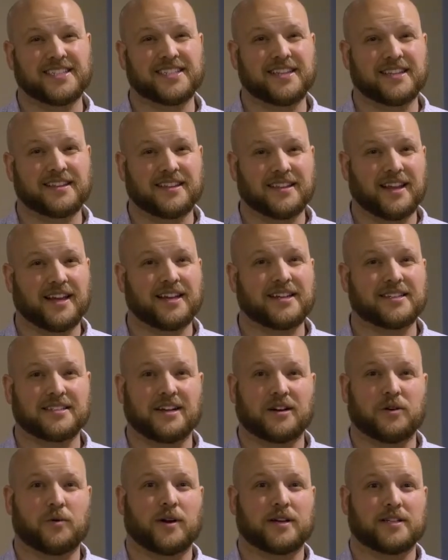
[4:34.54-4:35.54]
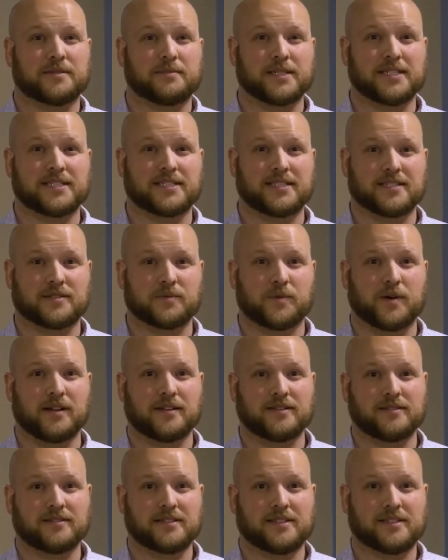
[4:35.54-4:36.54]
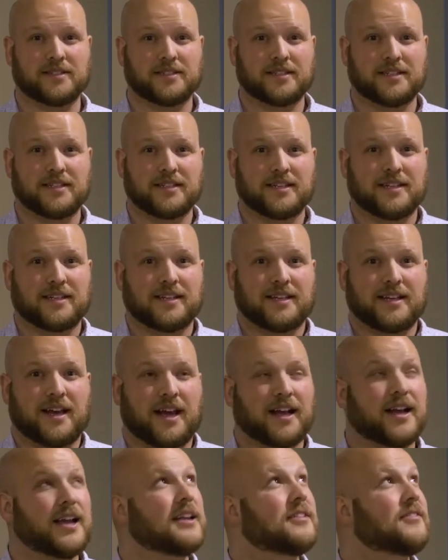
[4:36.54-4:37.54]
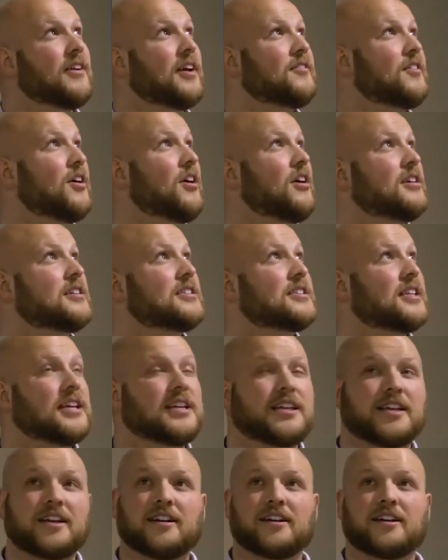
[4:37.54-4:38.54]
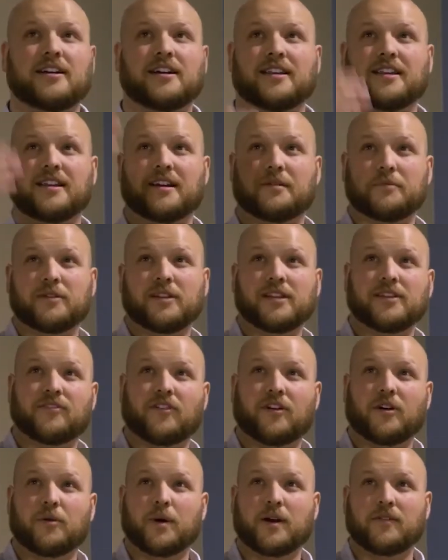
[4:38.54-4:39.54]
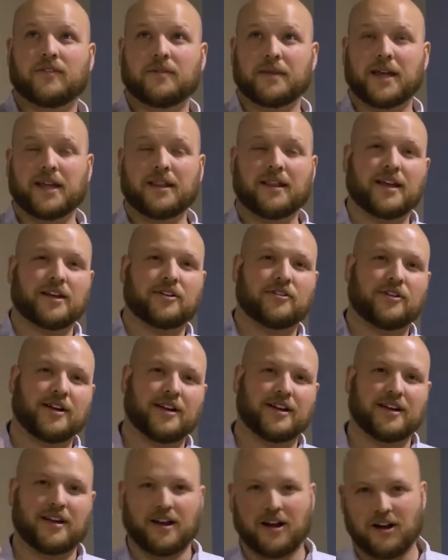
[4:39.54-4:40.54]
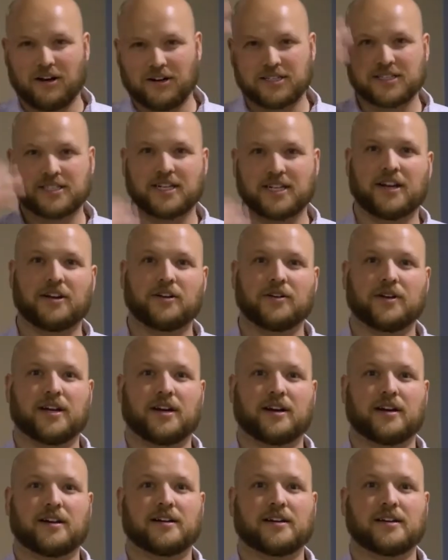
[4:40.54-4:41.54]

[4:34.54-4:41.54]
that the light is not quite as pleasing as well. I kind of have a harsh light here, and then I'm really far away from that light, creating a harsh shadow here.